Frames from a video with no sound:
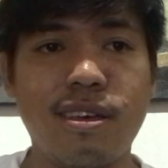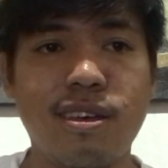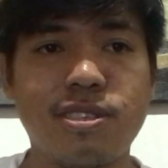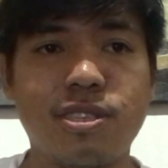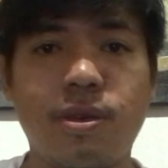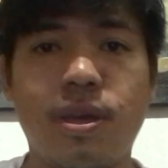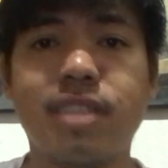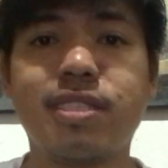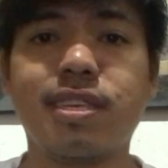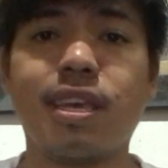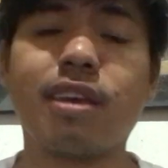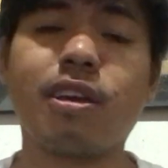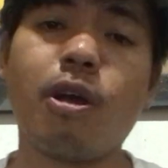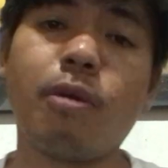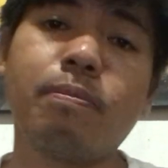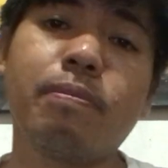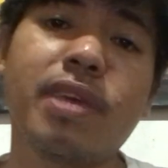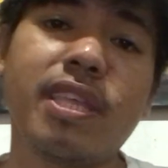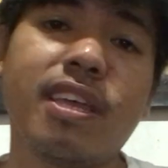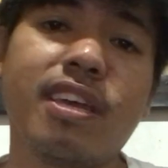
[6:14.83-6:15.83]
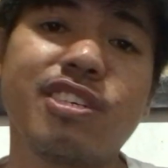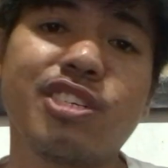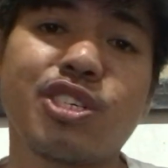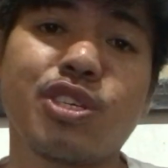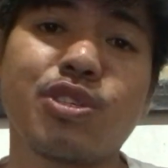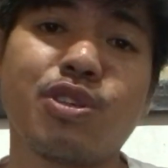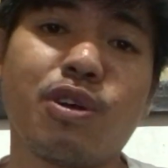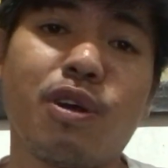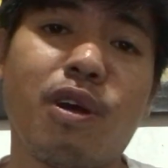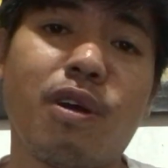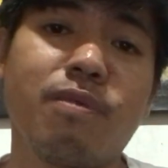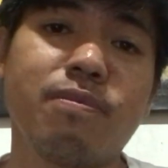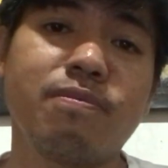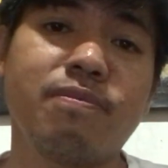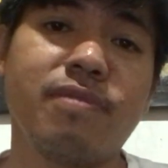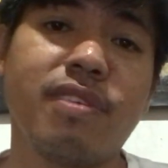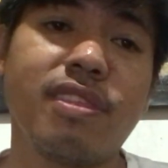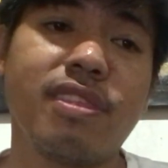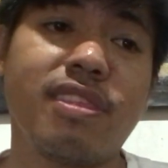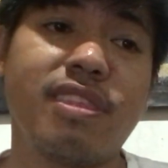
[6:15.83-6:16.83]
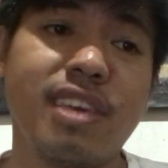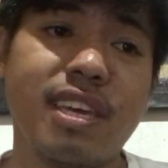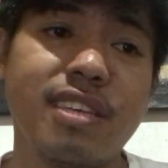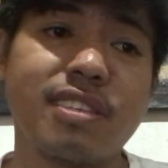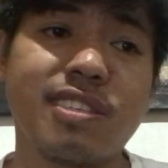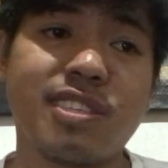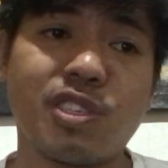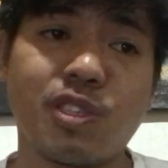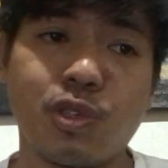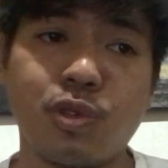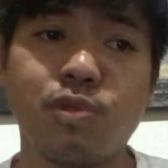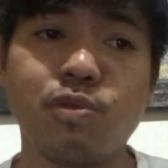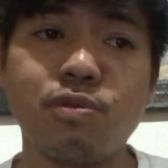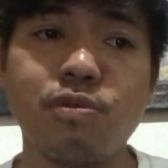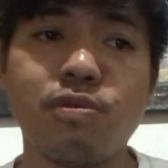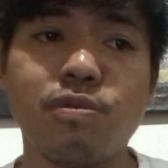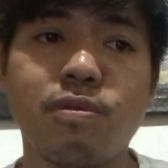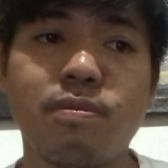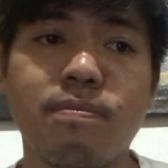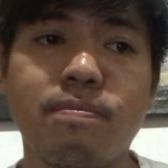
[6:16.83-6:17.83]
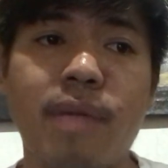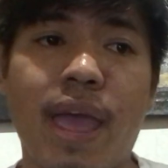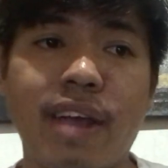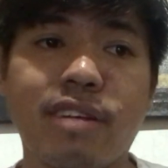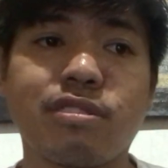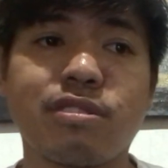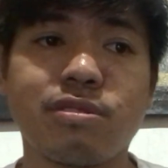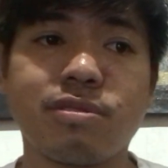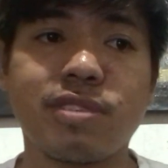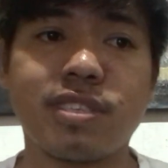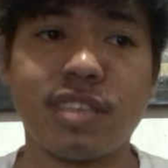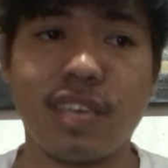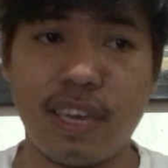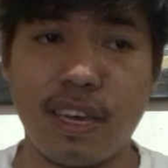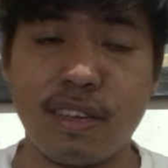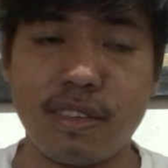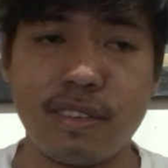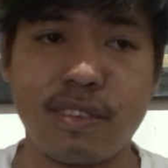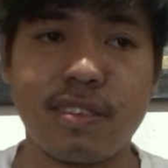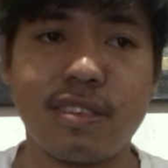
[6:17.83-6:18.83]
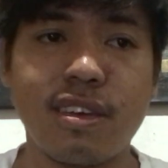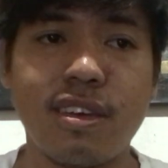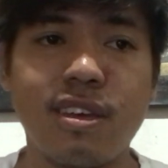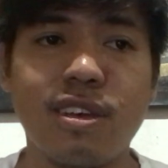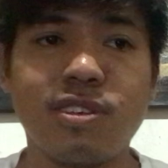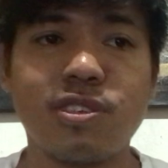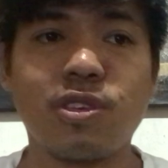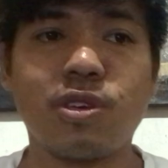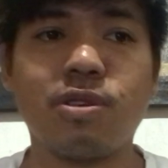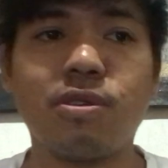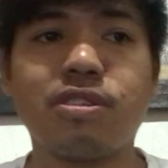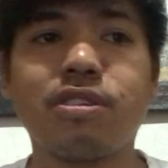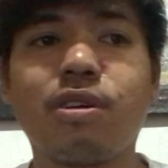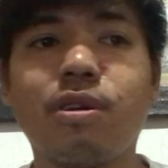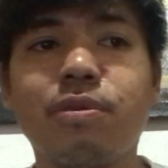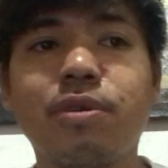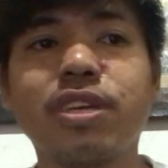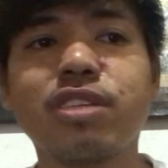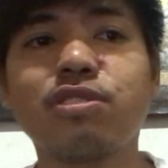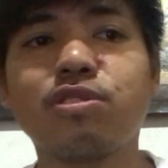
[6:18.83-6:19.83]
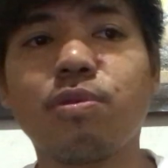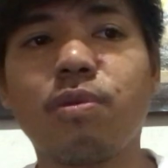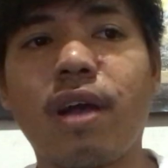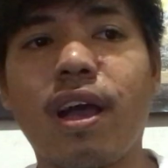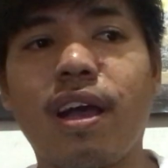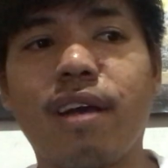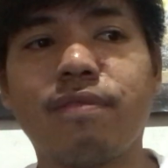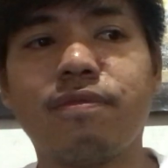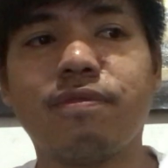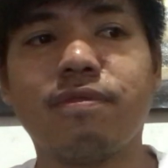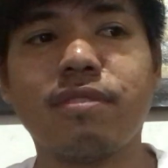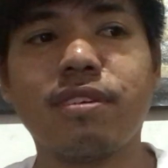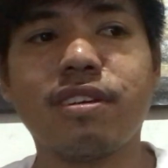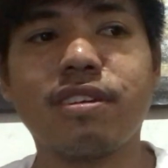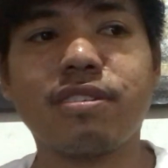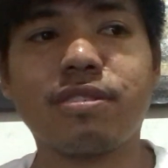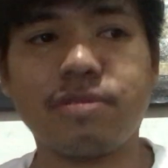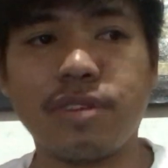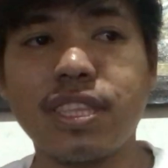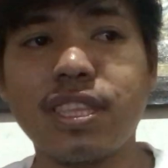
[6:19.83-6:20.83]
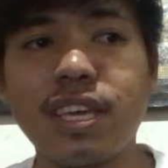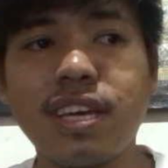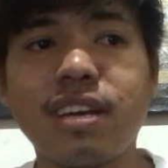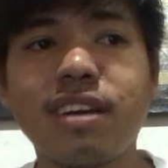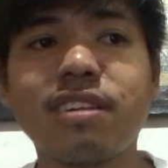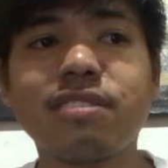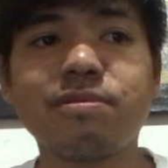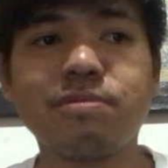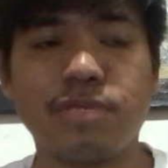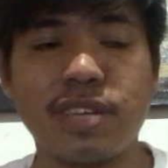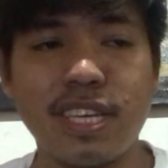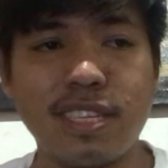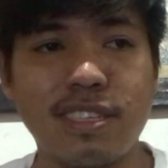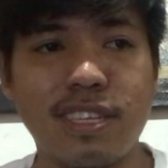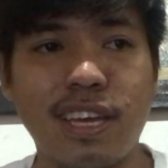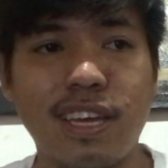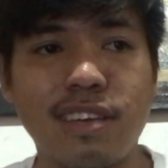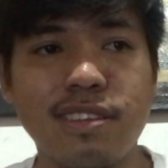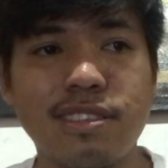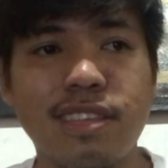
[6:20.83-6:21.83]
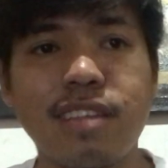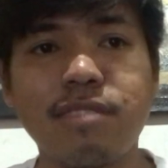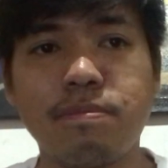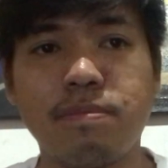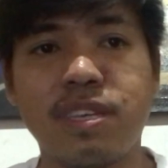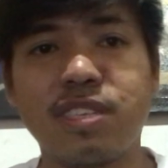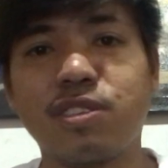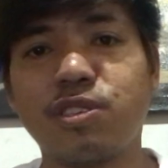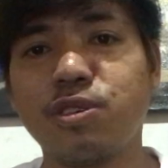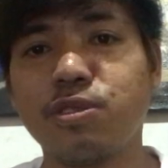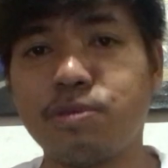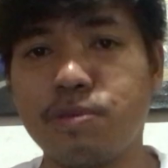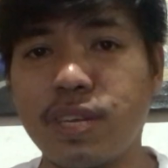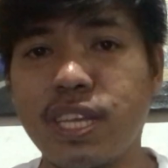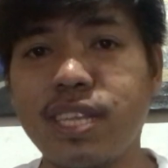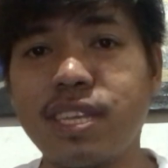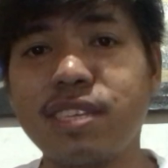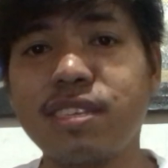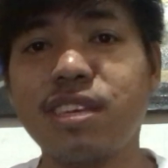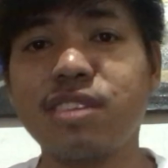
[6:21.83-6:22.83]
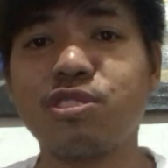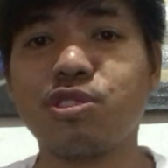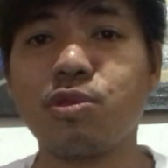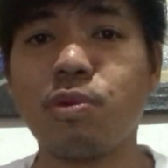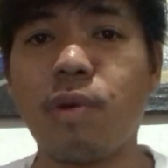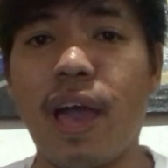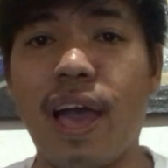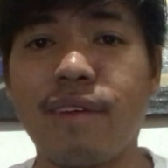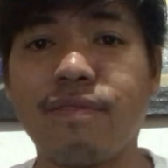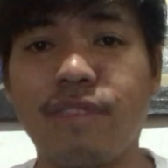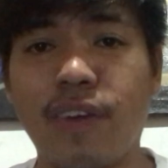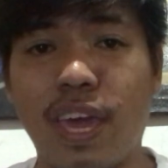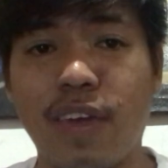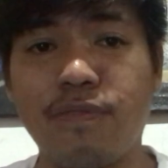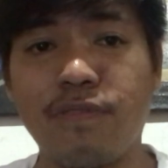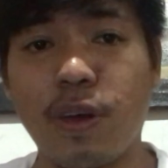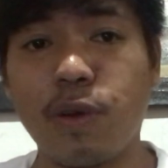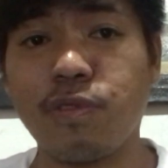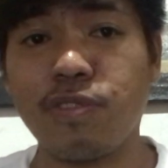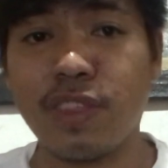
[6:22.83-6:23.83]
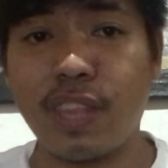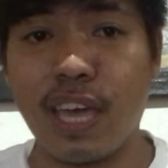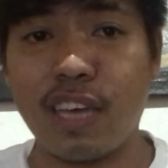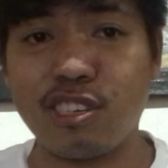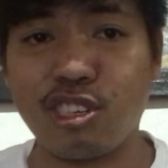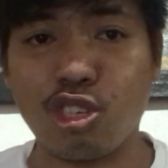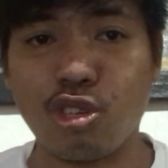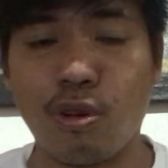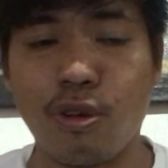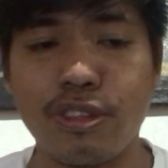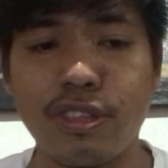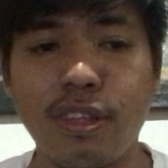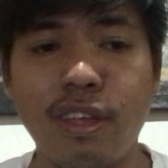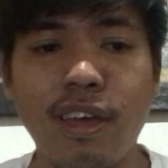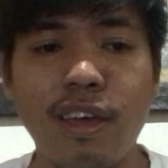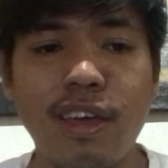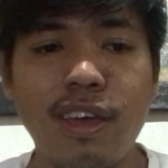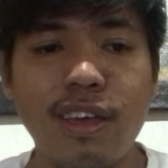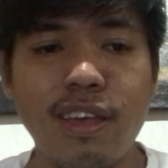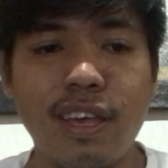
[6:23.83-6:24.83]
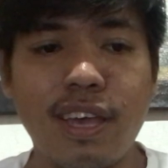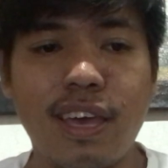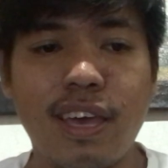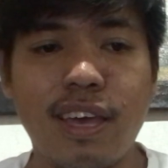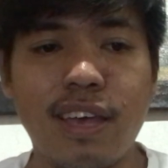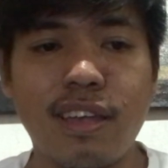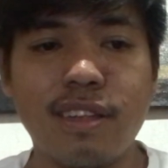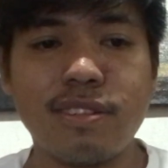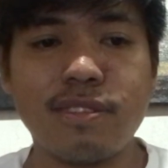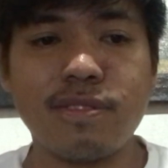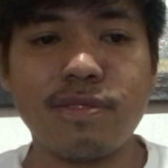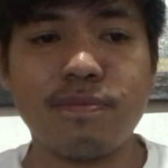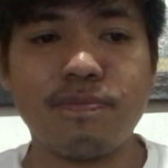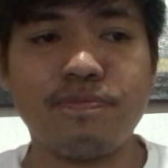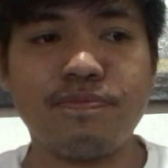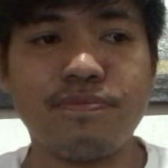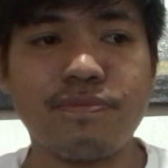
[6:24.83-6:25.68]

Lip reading: So it's a combination of these two macro skills. So you're going to have critical reading, that means you really need to have a foundation in